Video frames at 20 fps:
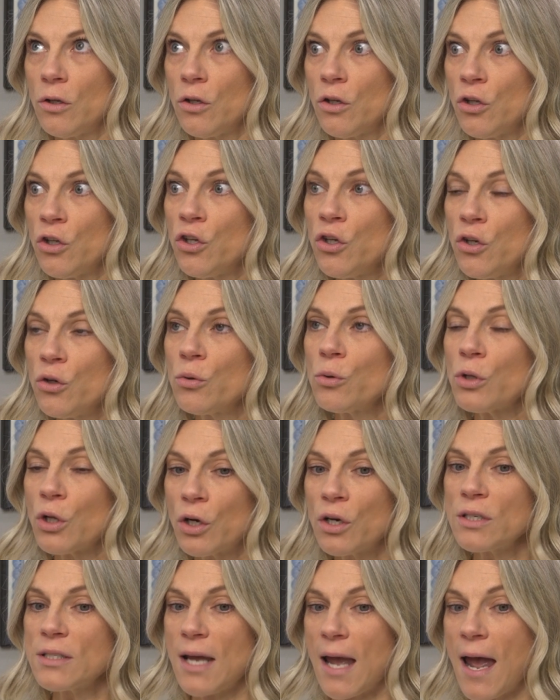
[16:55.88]
you
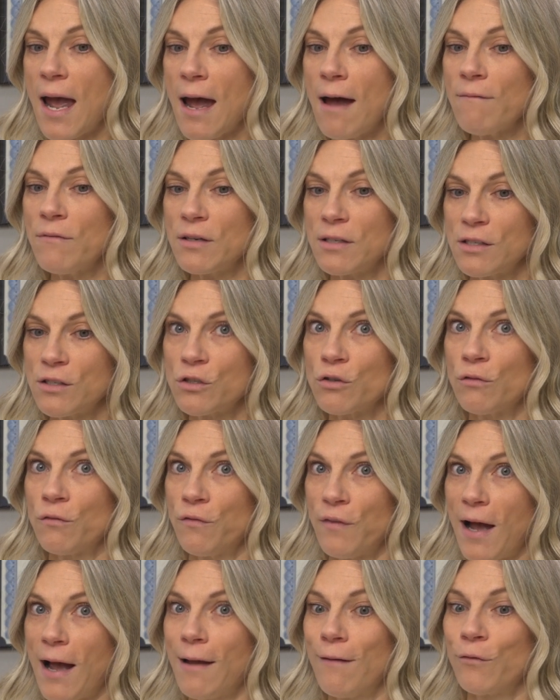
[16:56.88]
learn to have a
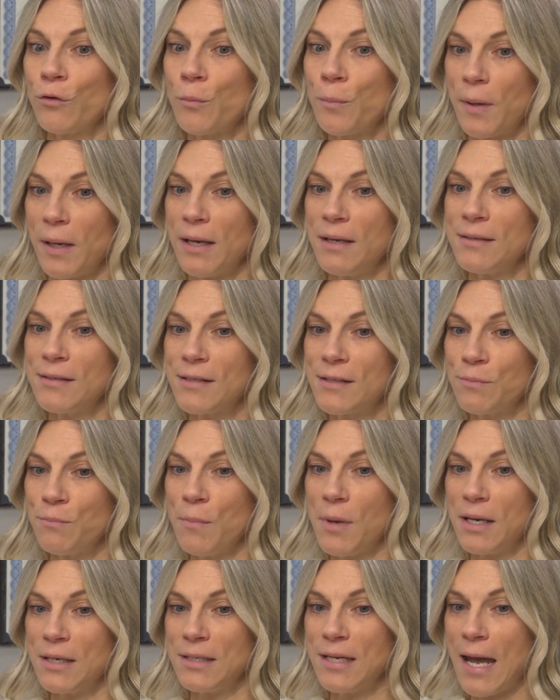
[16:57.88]
survival-based
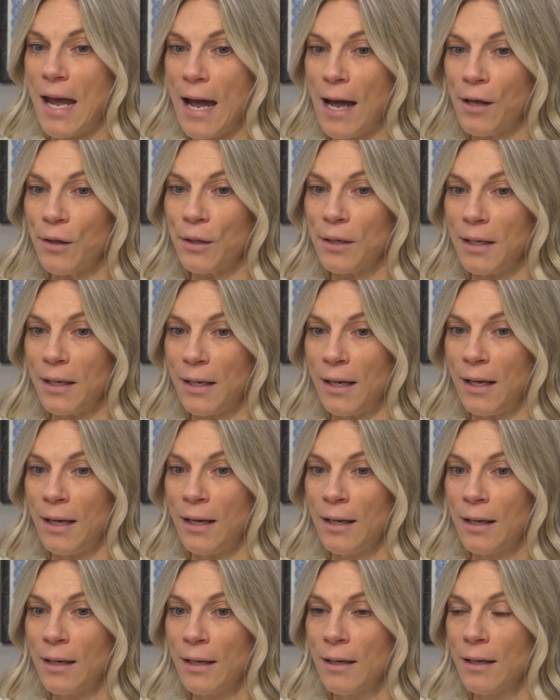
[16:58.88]

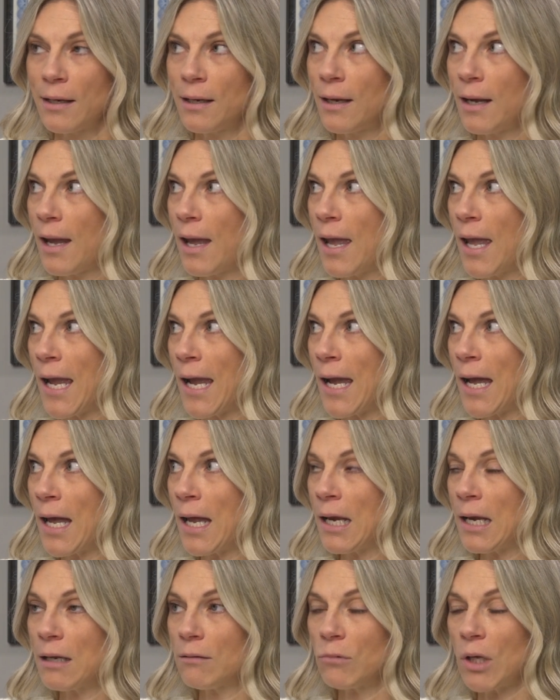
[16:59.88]
mentality.
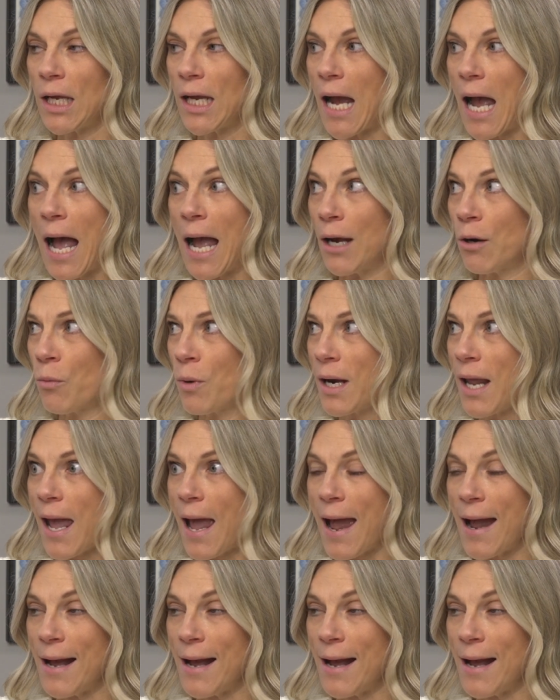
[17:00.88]
And like, I don't want to